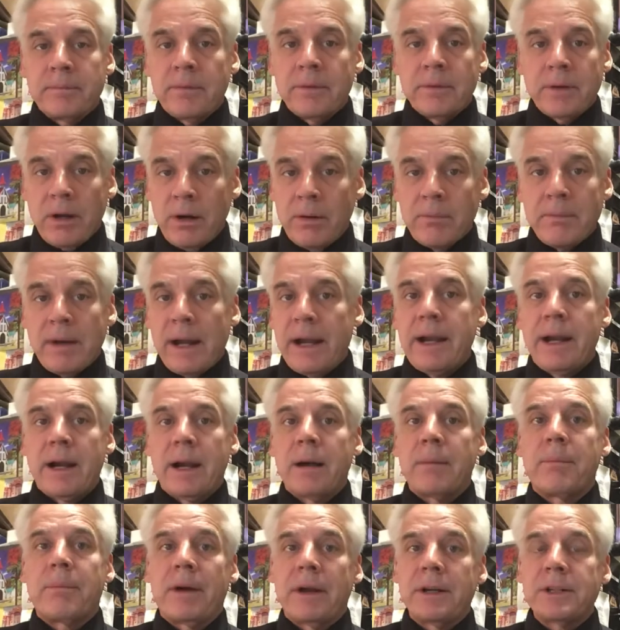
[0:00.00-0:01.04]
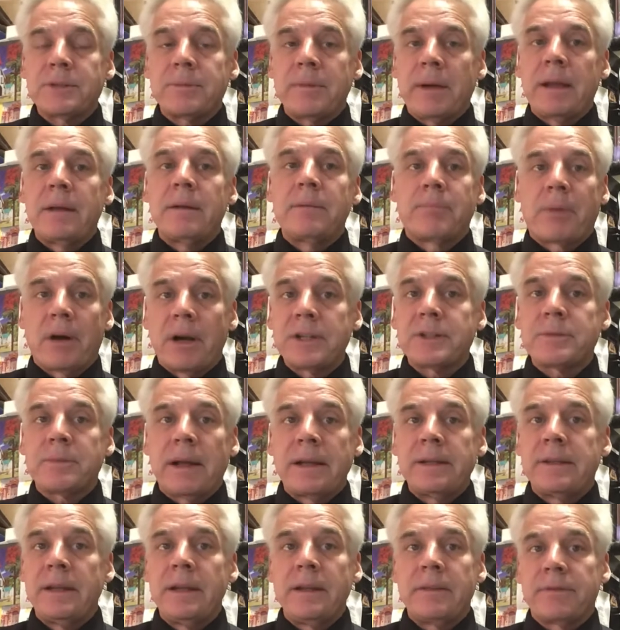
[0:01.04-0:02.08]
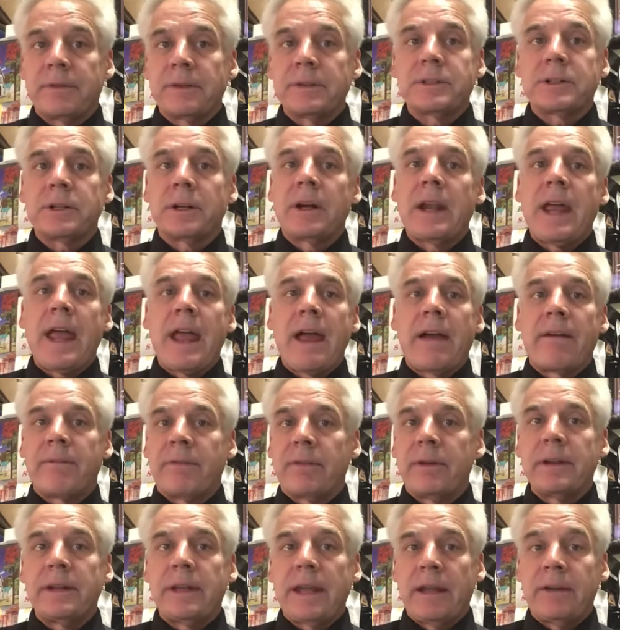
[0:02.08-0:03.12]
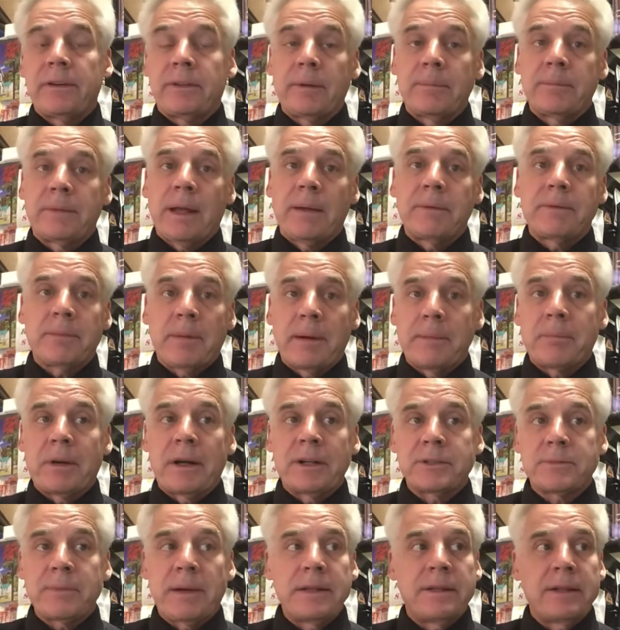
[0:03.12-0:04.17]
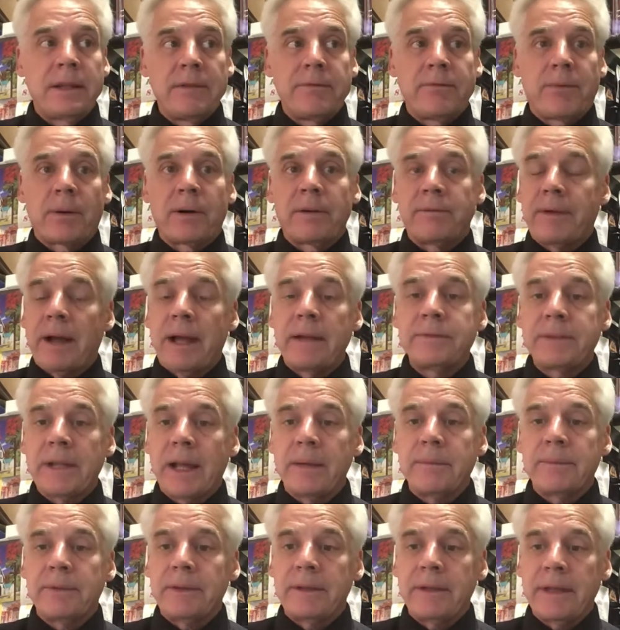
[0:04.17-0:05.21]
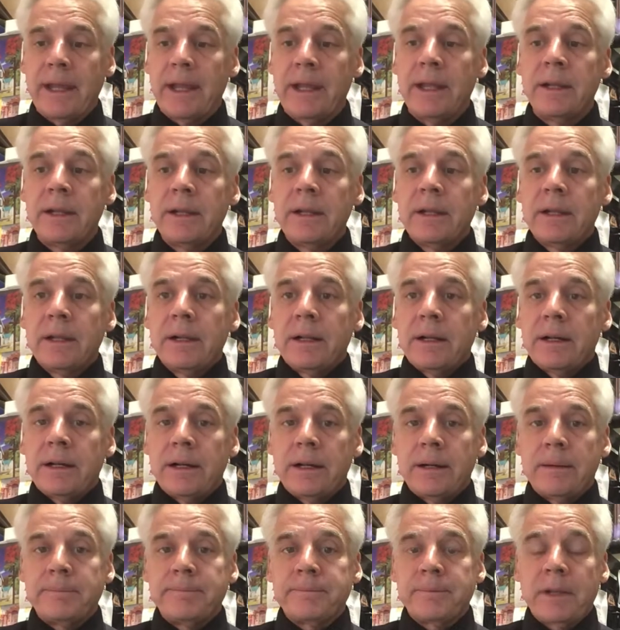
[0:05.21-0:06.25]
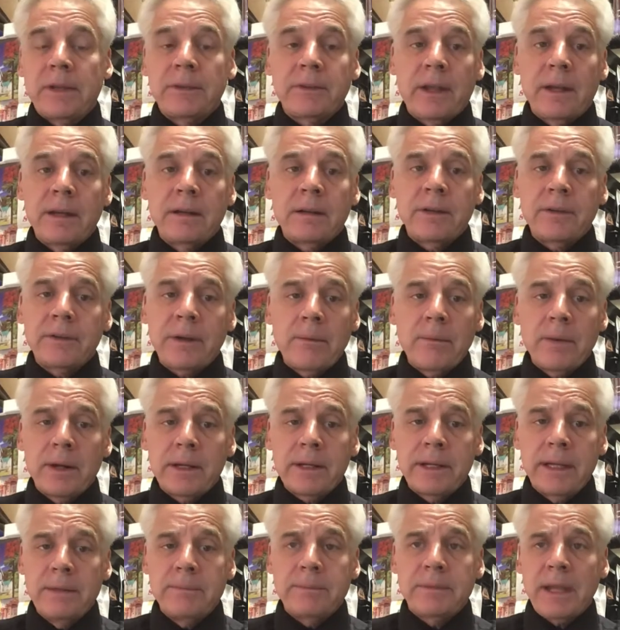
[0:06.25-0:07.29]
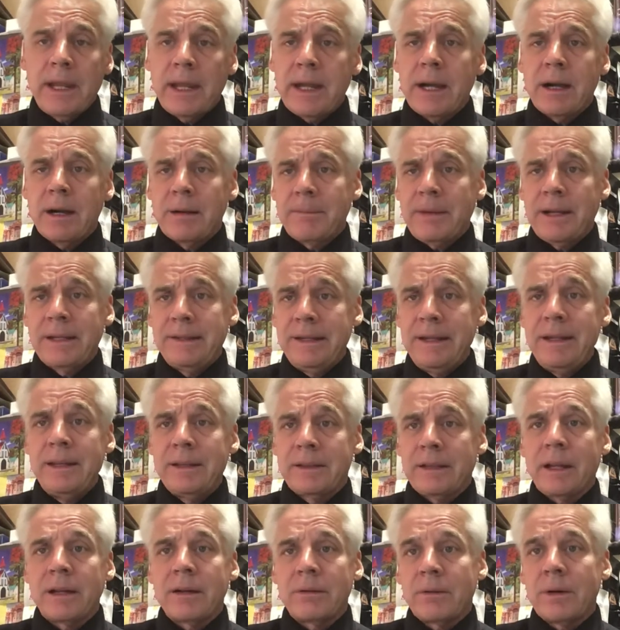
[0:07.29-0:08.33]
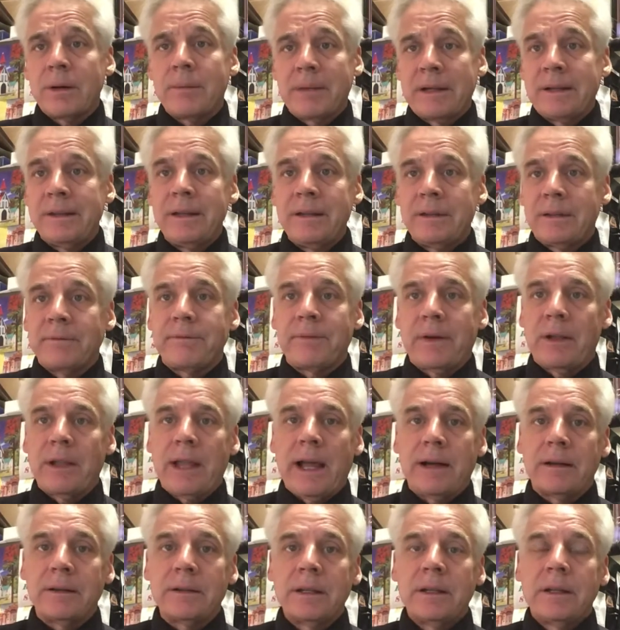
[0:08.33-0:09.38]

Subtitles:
comb my hair, brush my teeth for sure every day. Sometimes I brush my teeth 4 or 5 times a day, because I want to take care of my teeth. I don't want my teeth to fall out.